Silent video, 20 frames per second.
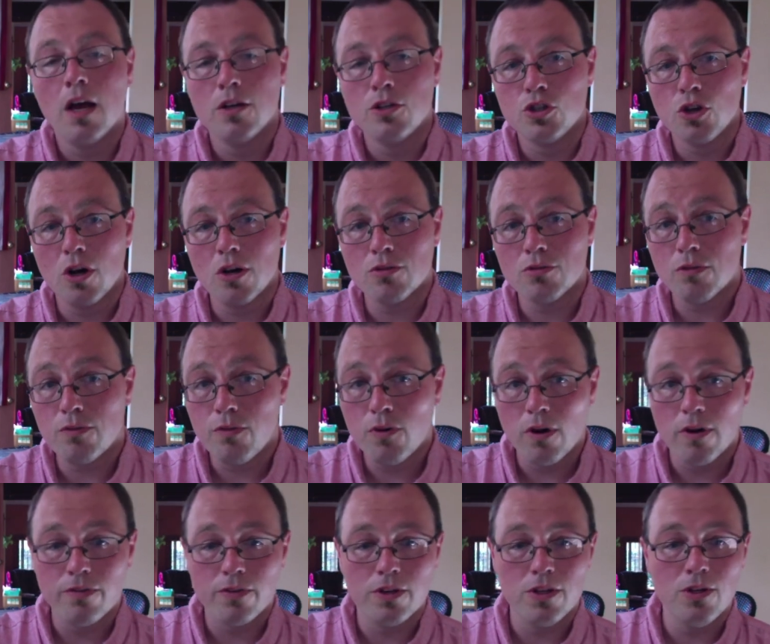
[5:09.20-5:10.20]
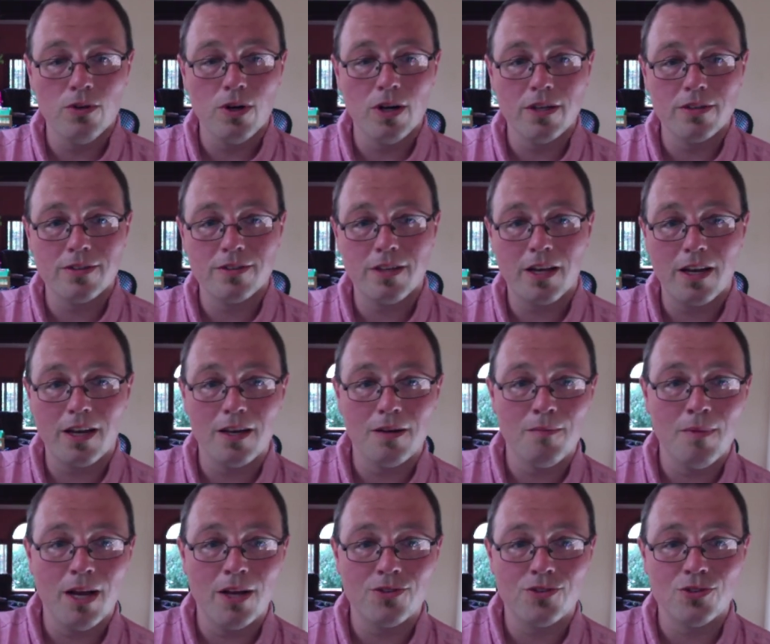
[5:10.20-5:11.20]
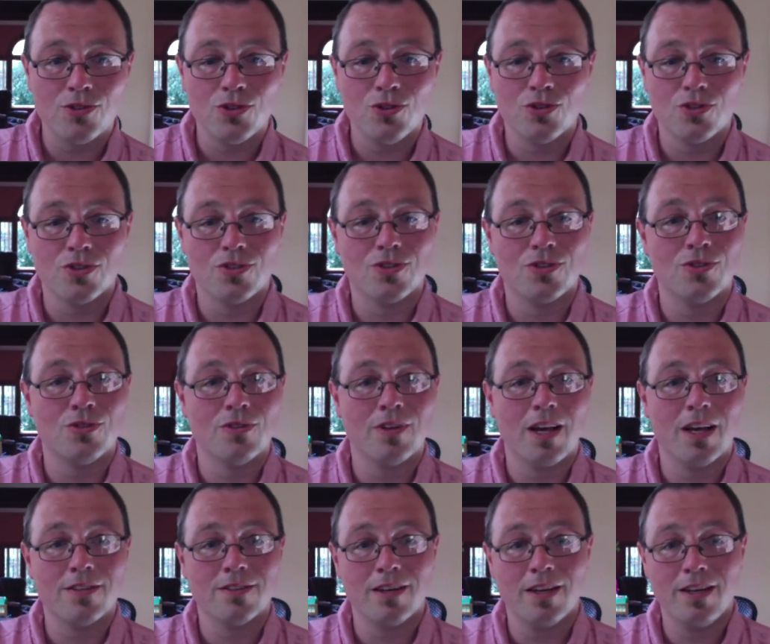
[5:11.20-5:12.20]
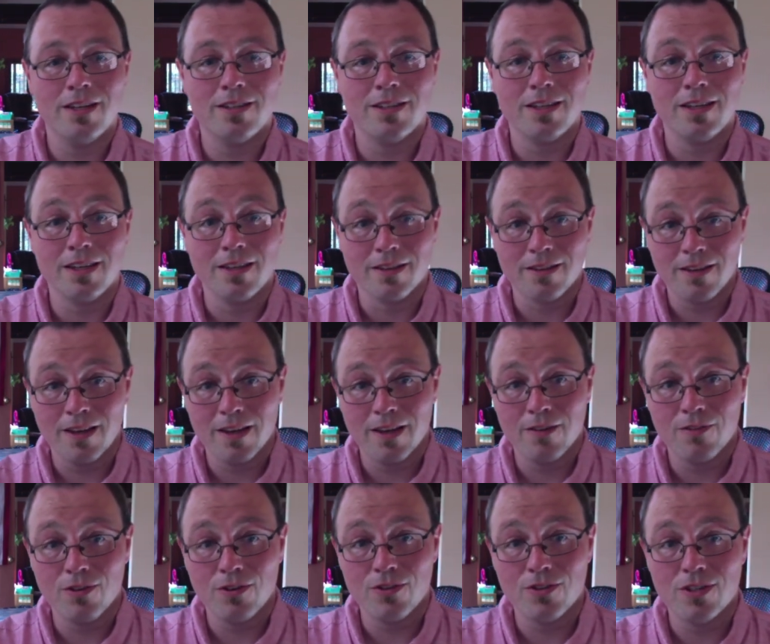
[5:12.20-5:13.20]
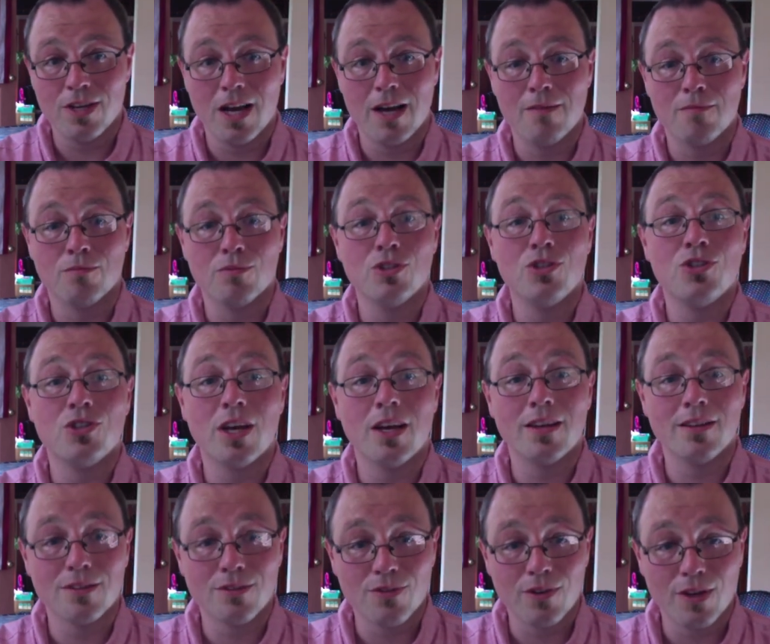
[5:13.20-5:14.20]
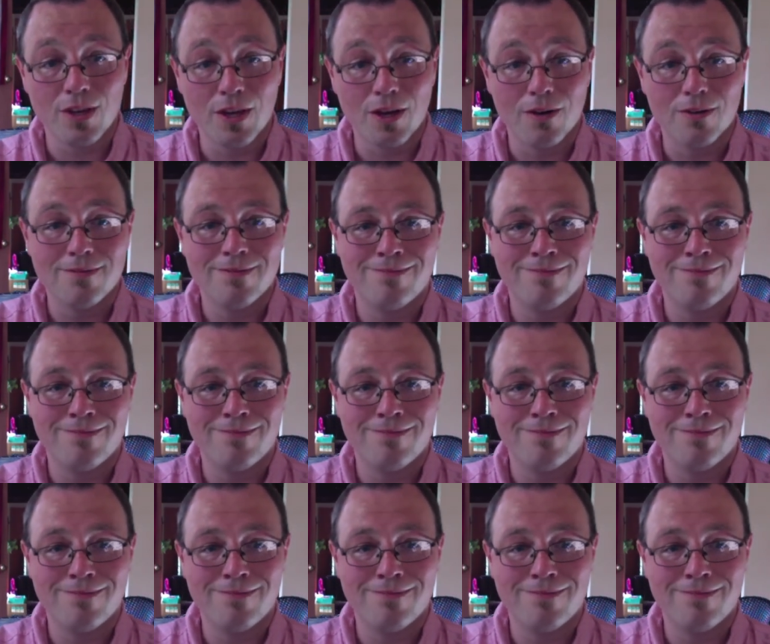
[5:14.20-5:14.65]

Joshua Ford for the U.S. Senate in Massachusetts in 2018. Thank you for your time. Please share this video.